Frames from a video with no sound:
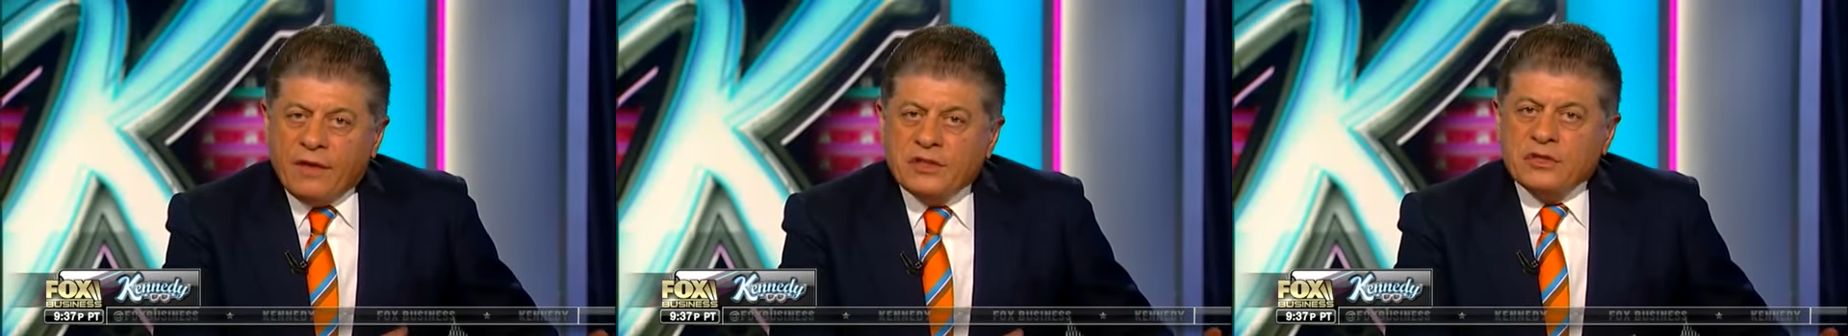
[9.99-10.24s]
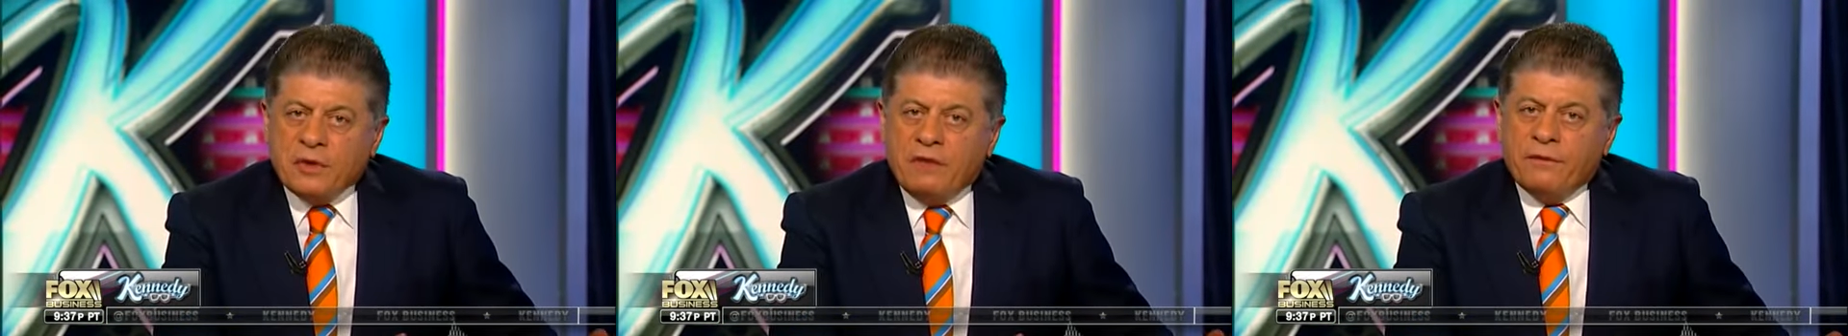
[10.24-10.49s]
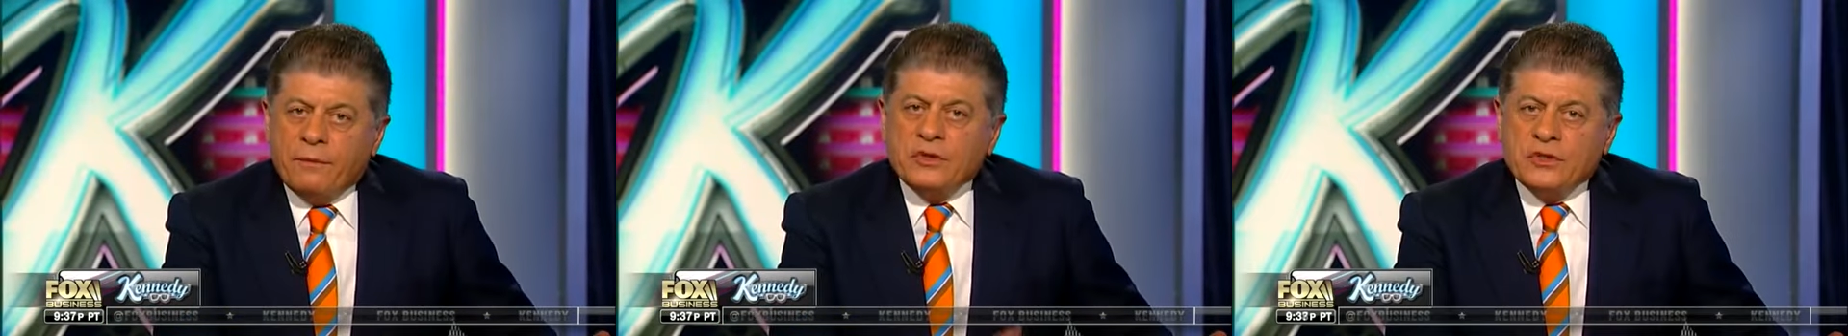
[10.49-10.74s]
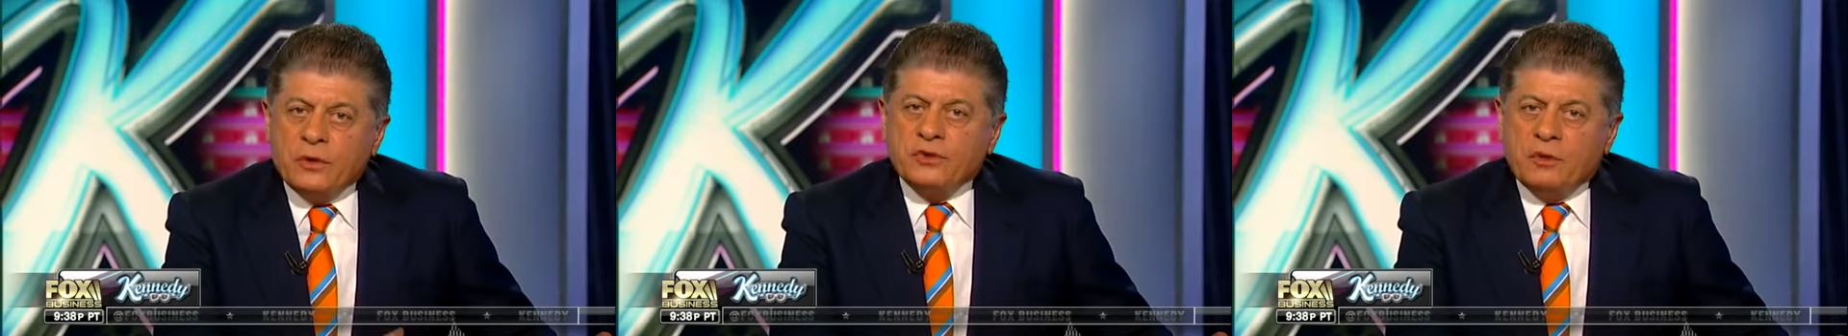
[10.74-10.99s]
That's straight from
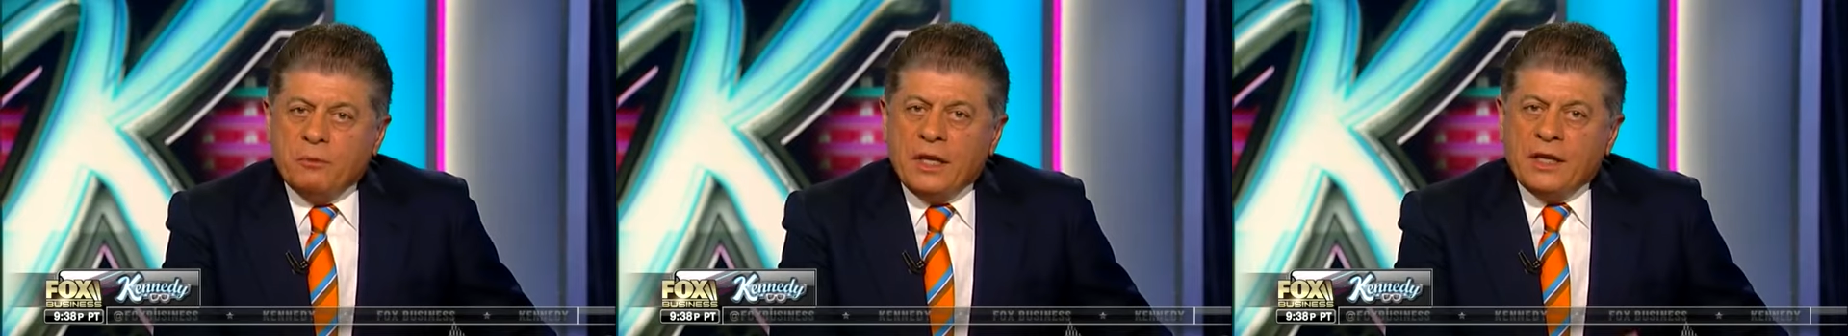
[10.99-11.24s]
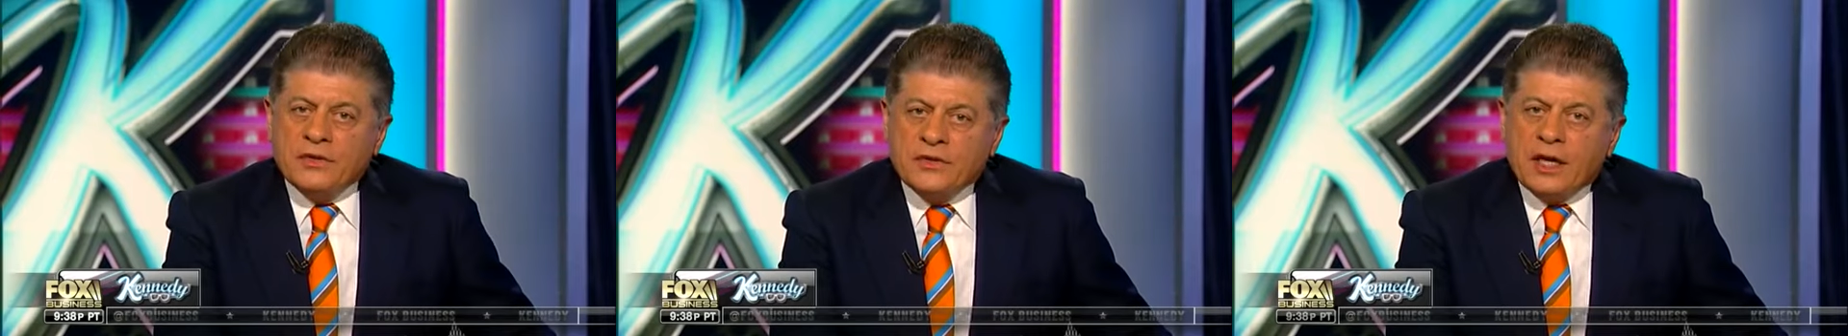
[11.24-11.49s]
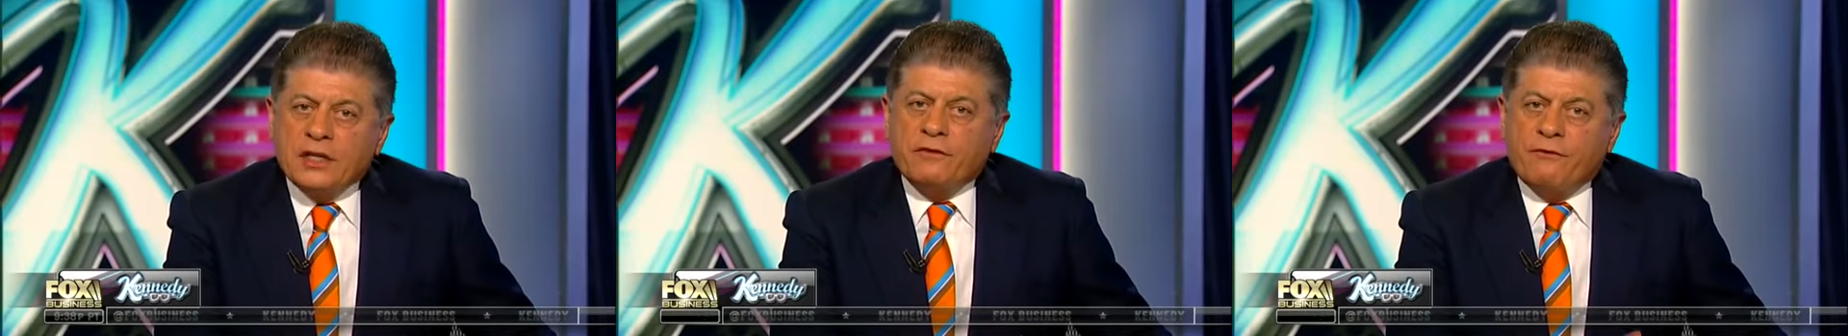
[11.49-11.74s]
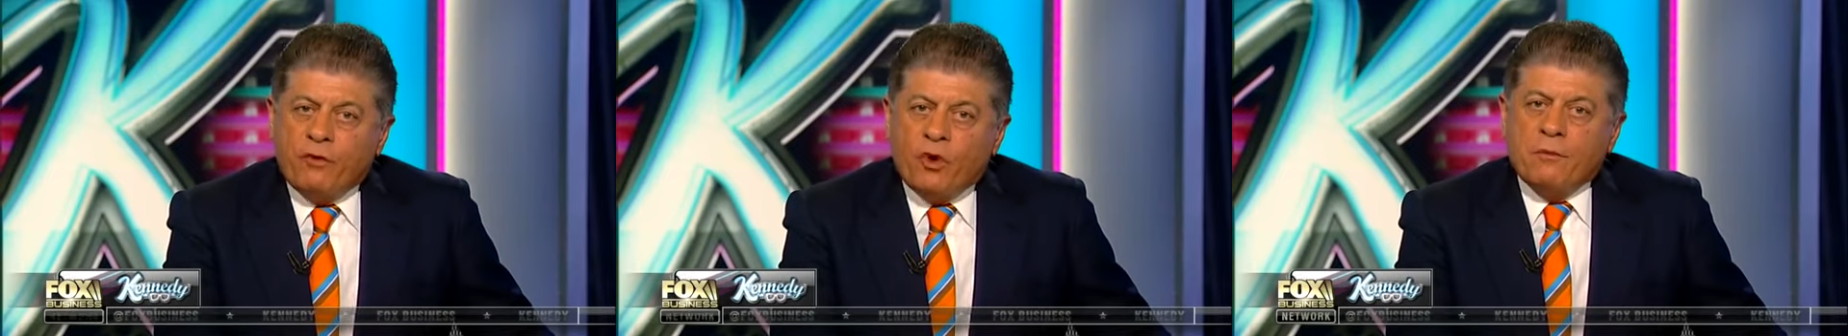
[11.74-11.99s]
the social media
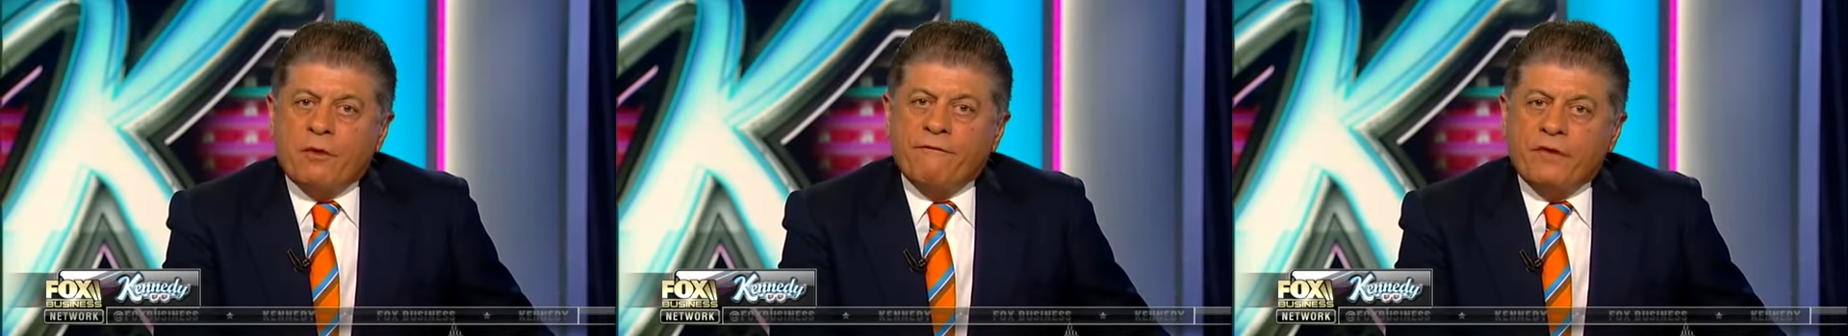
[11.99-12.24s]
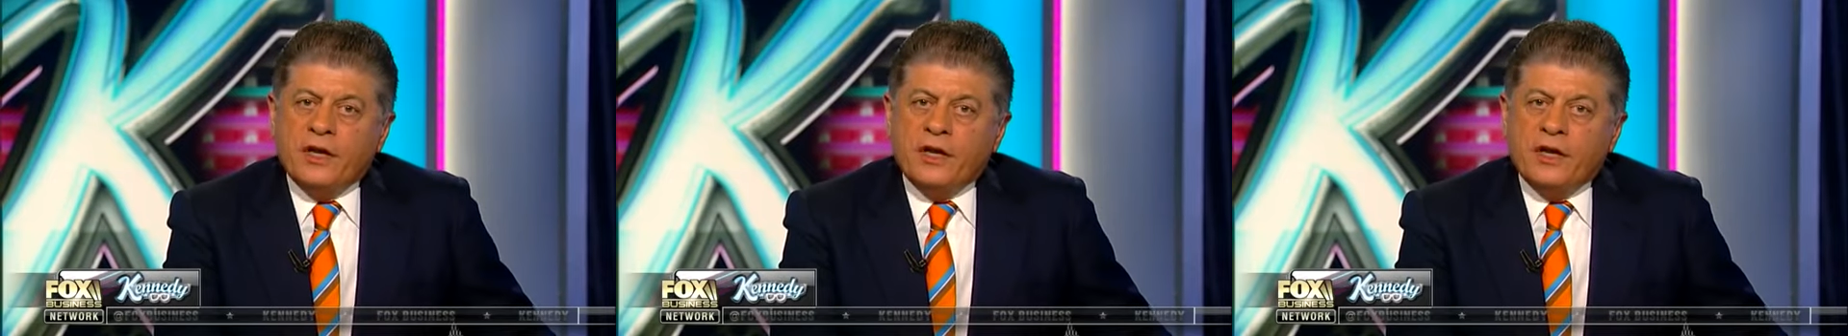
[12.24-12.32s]
site's former